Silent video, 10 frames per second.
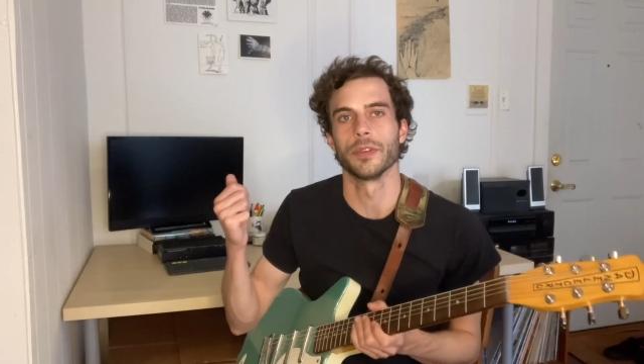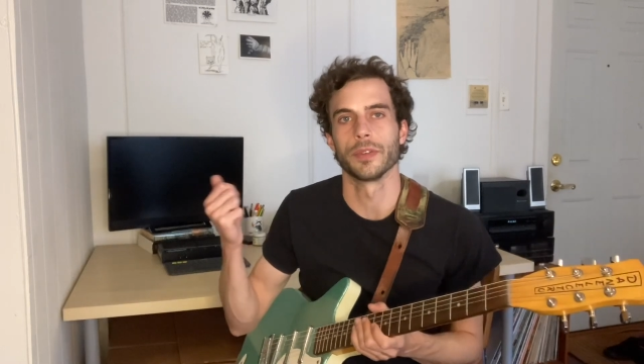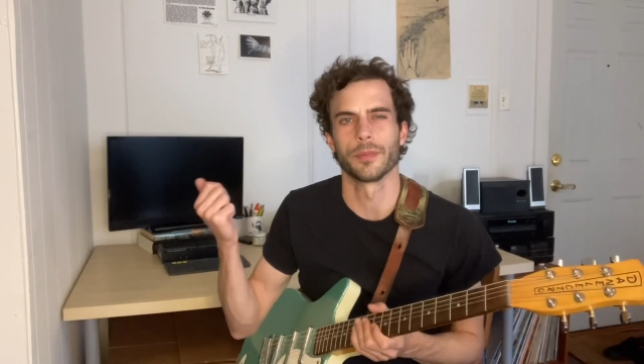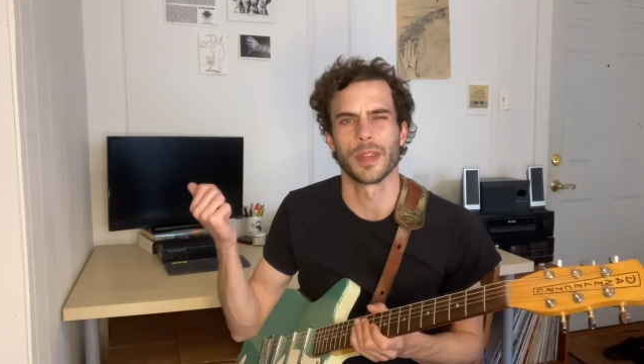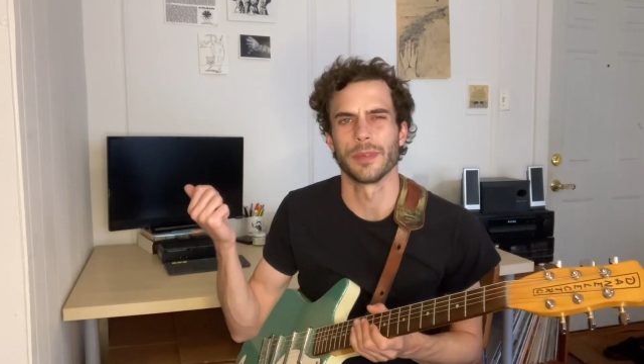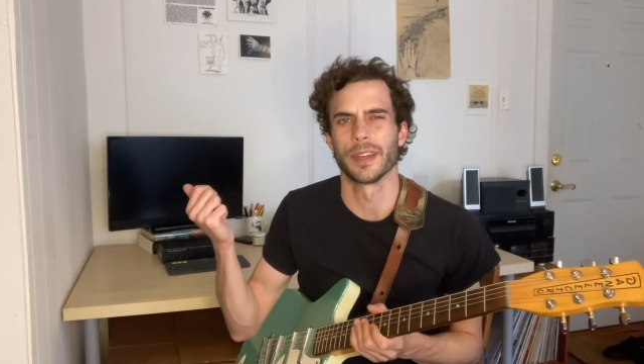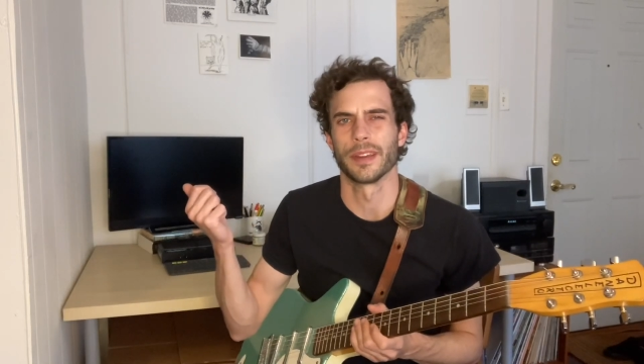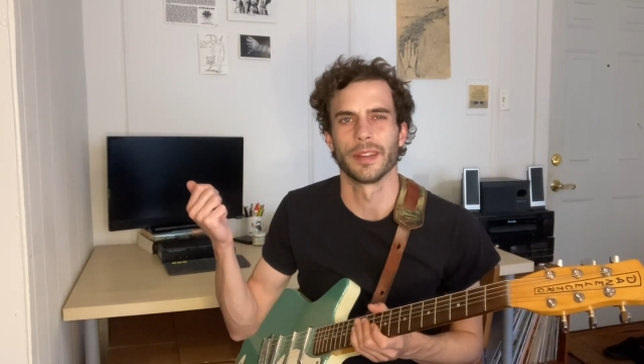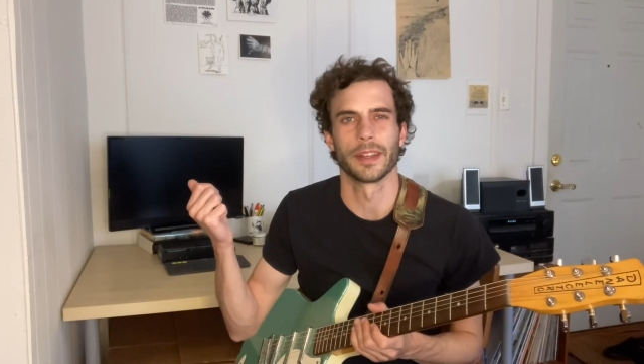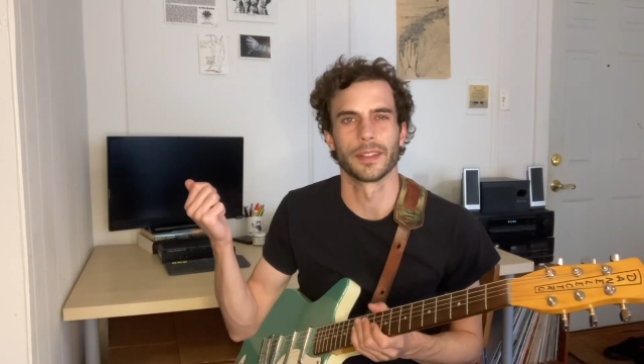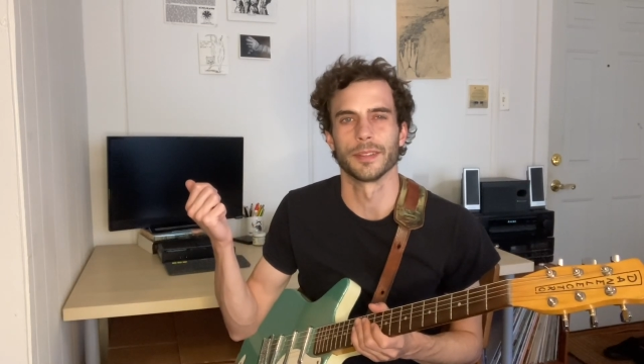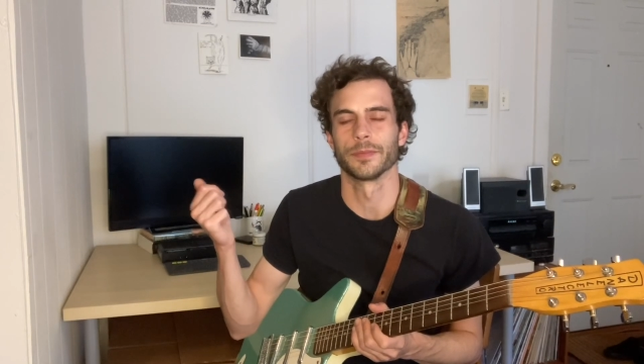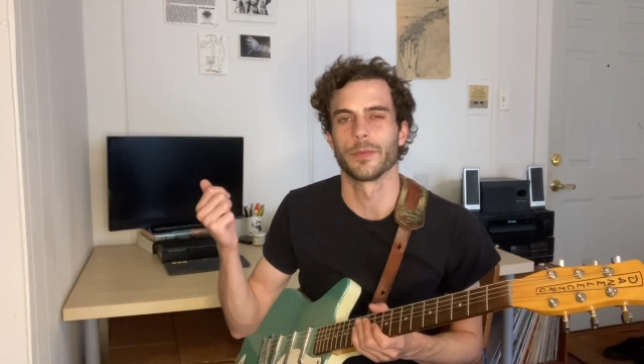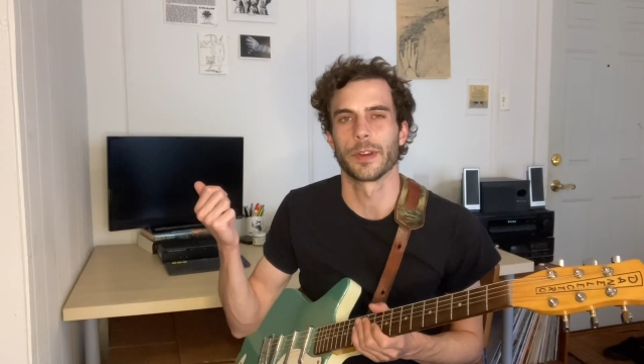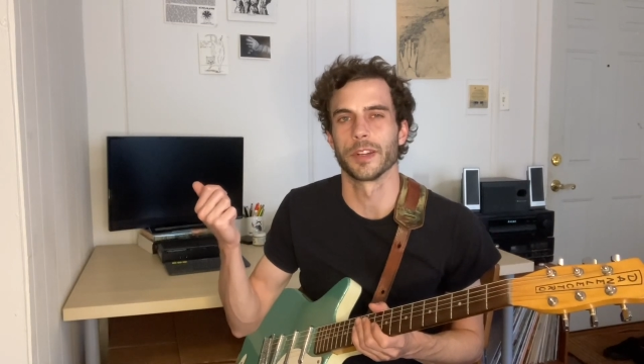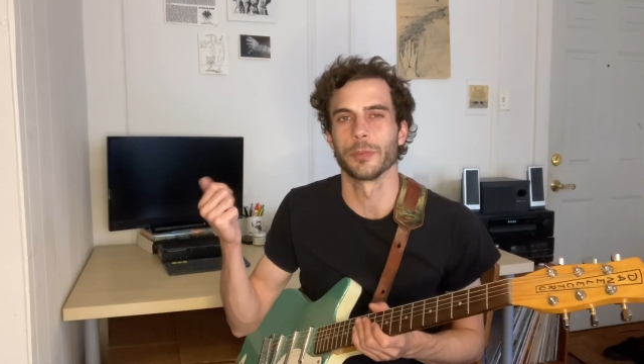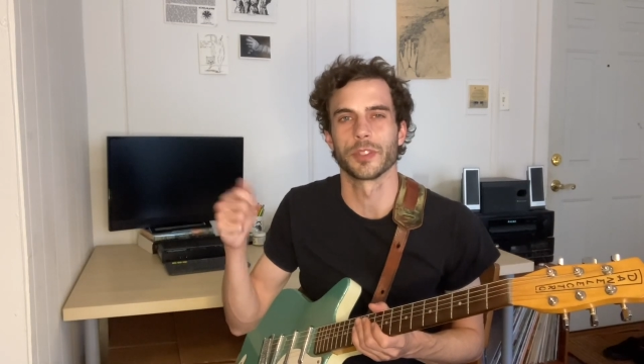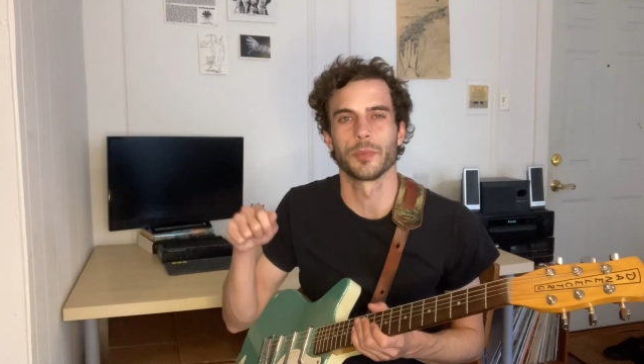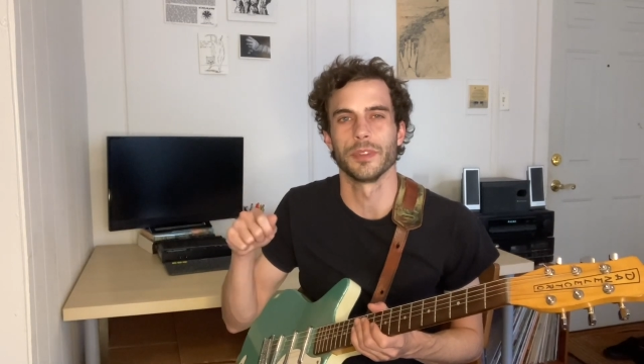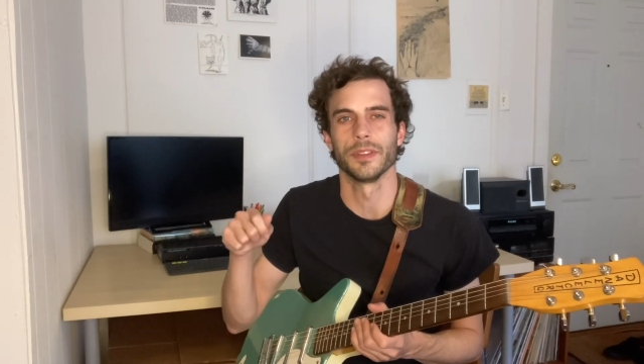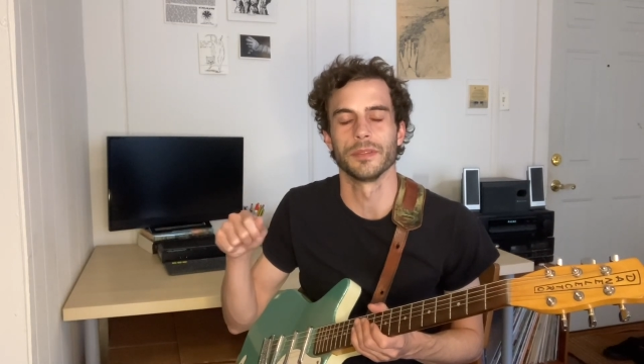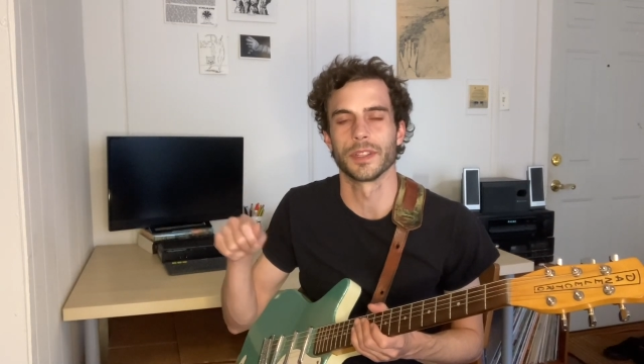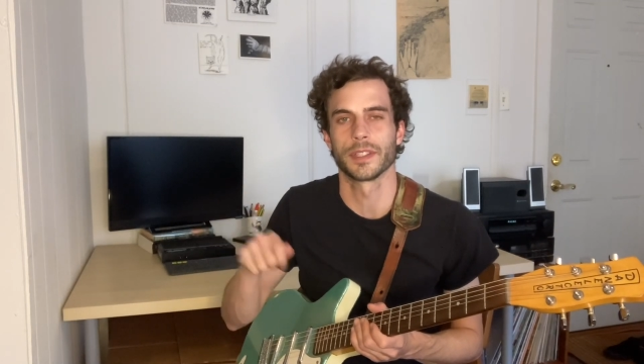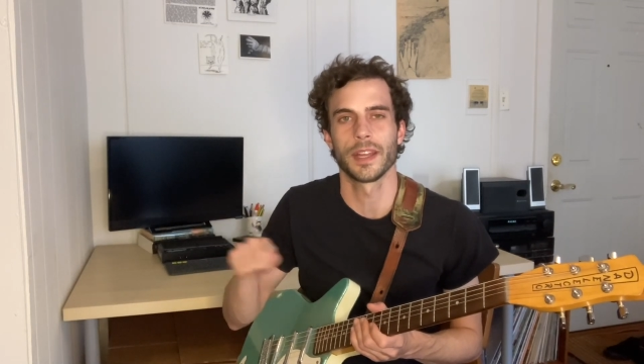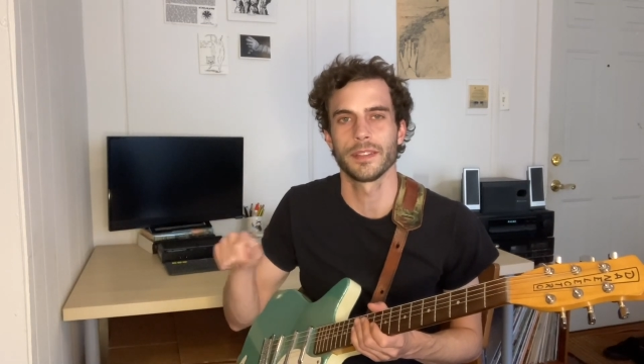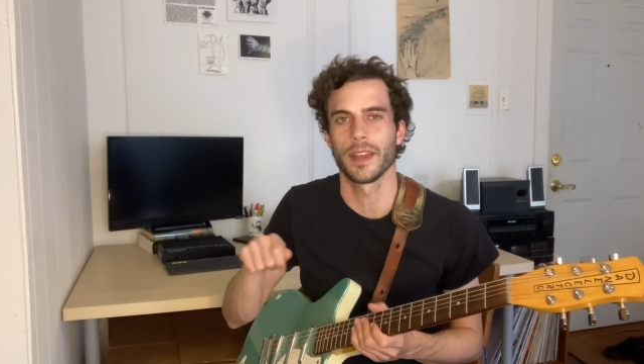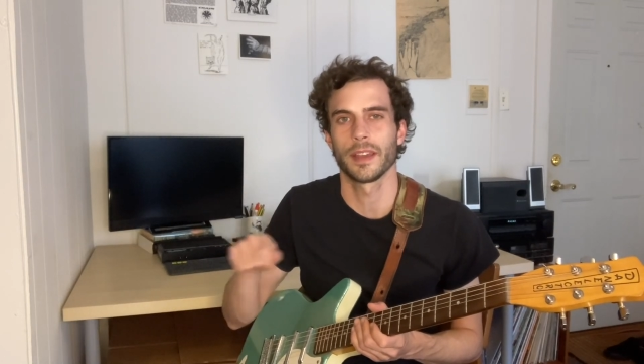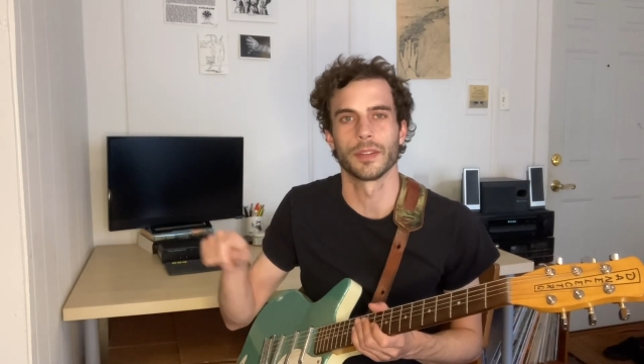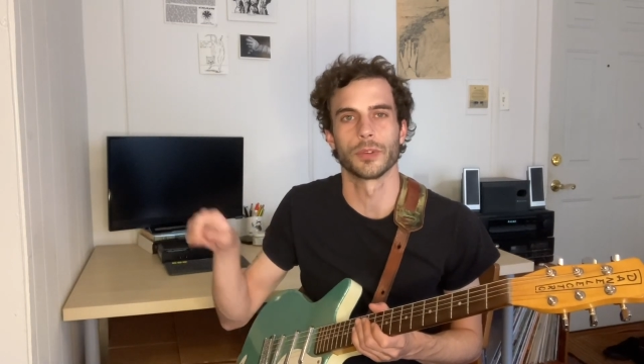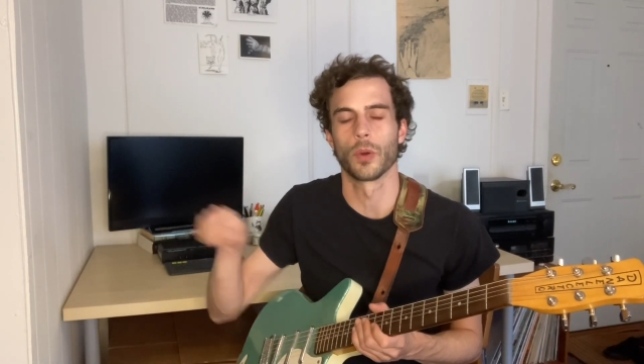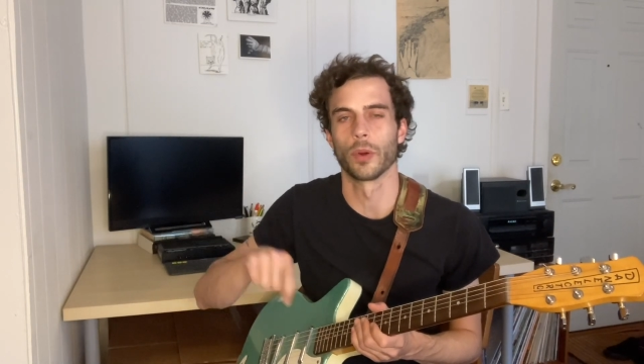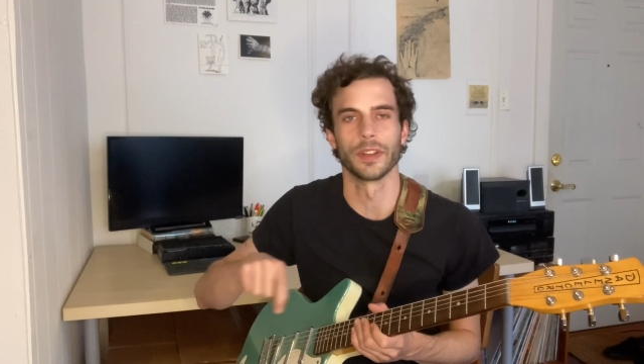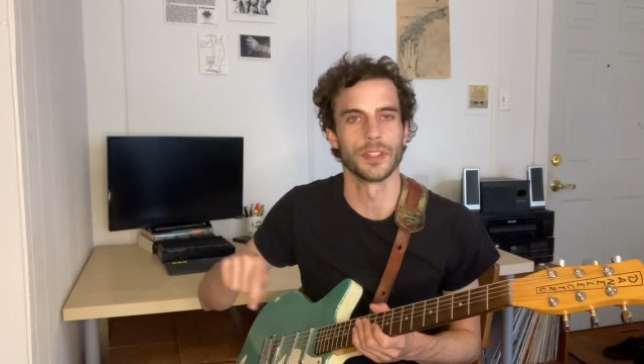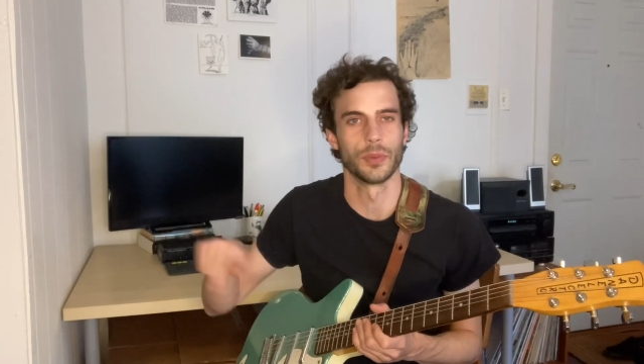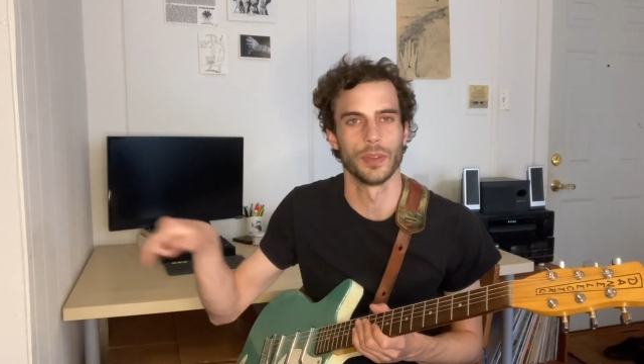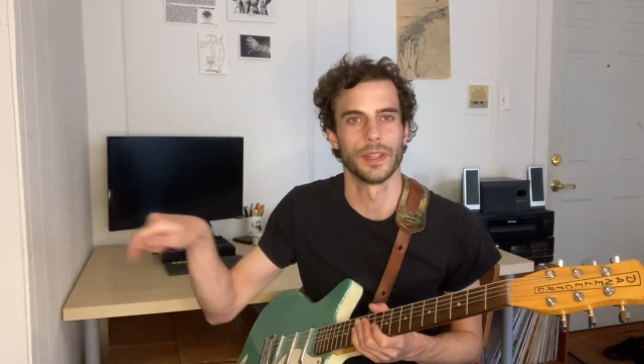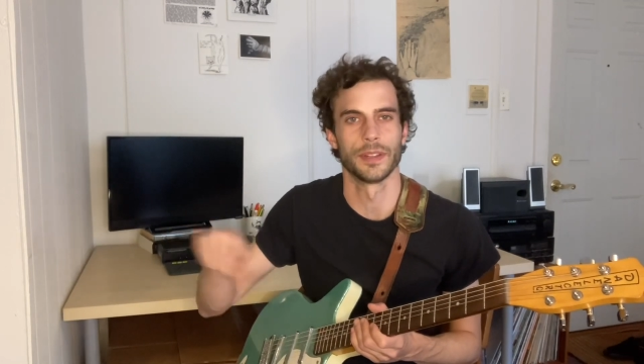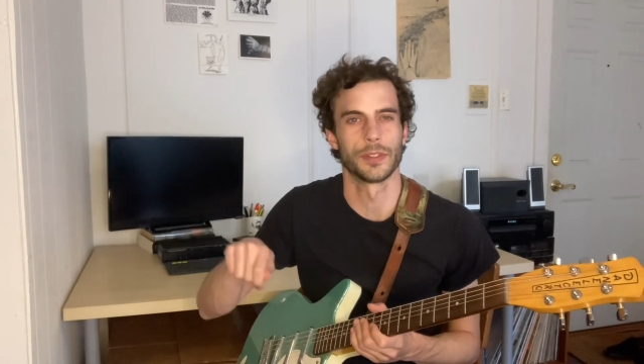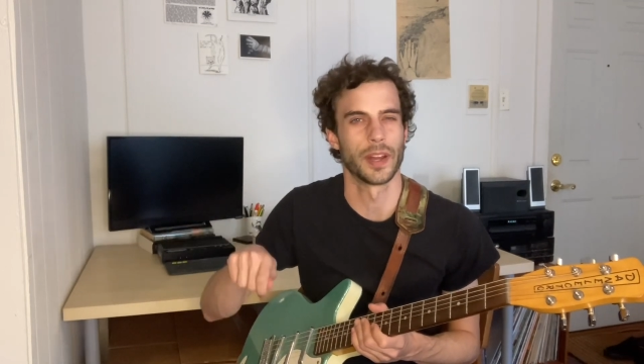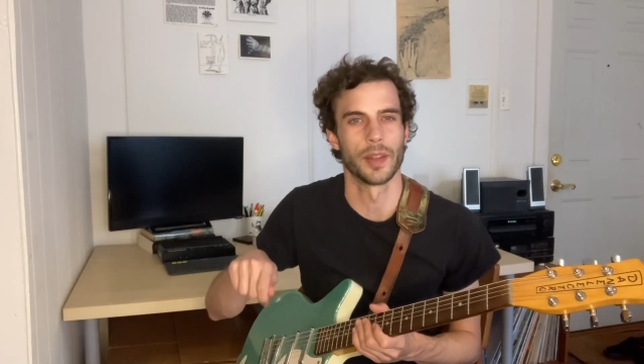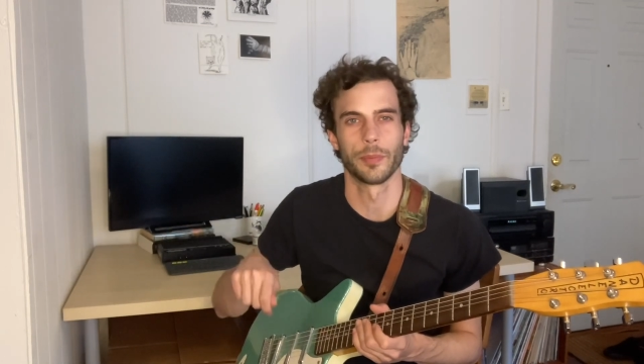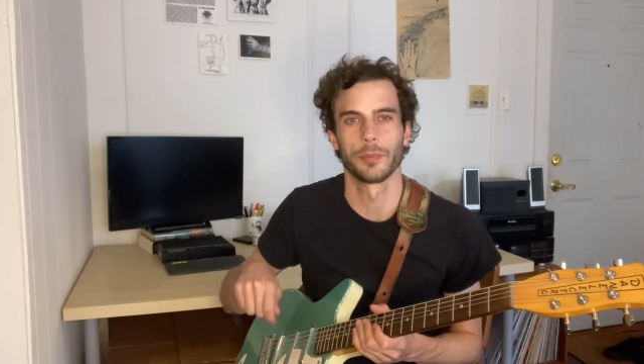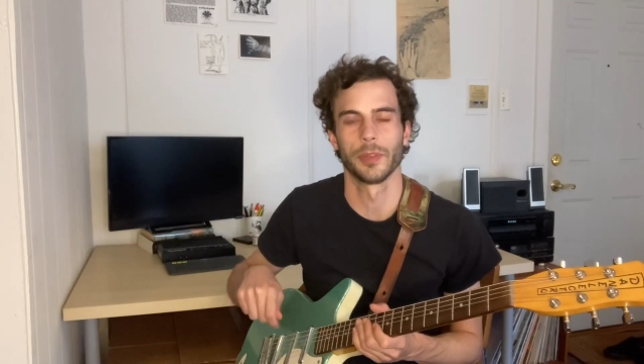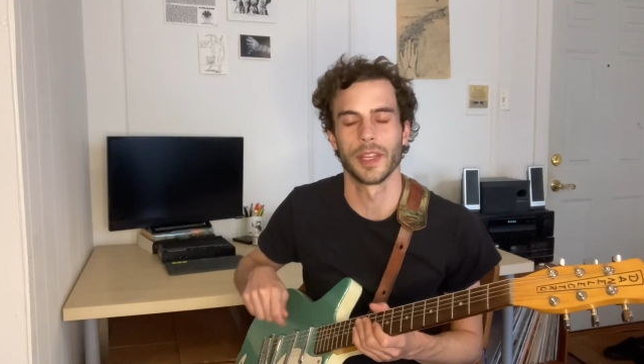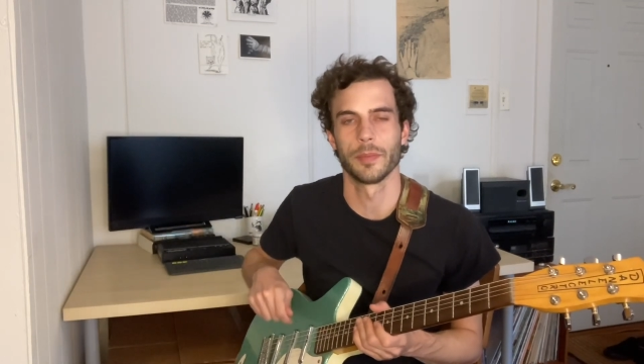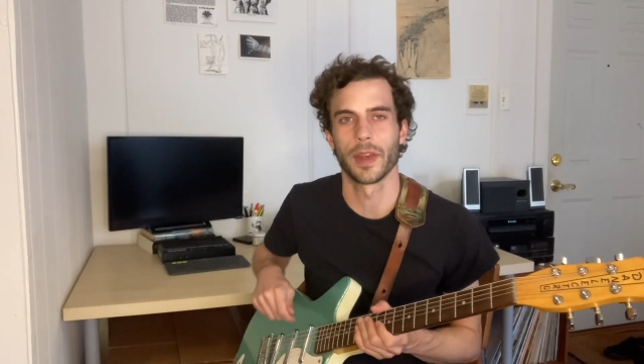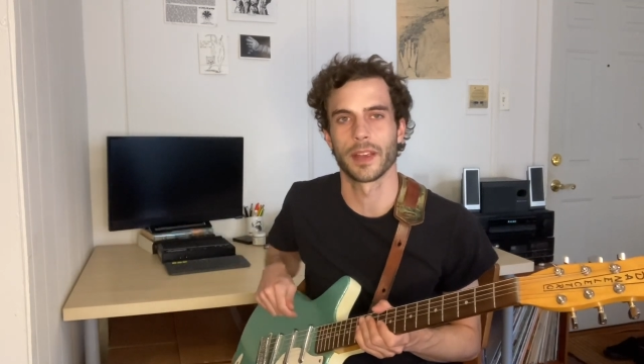you can maybe get like a variable speed cassette deck and record into it and then try and play it back